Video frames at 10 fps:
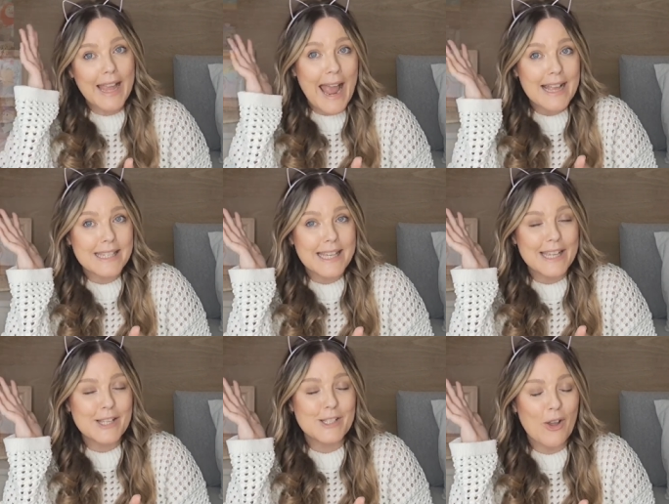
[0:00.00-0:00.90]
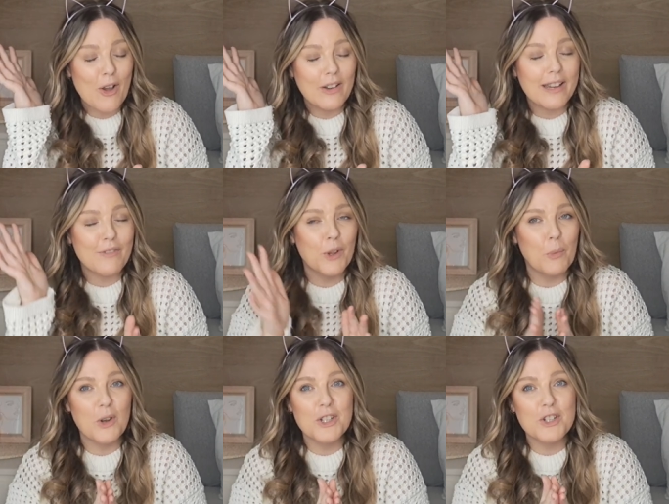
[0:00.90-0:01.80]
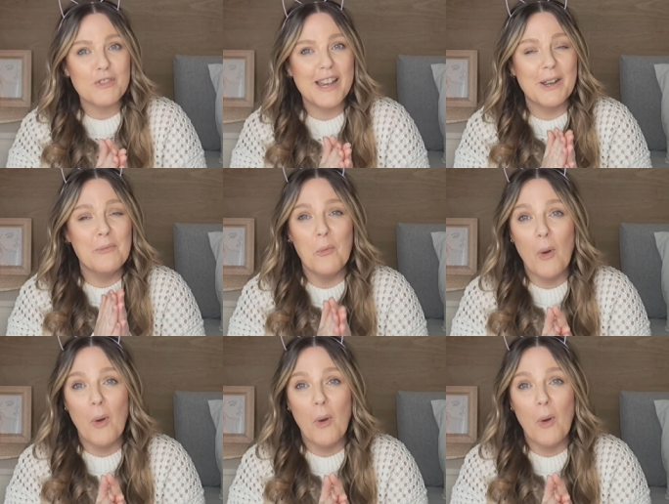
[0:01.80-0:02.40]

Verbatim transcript: cat ears on if you're wondering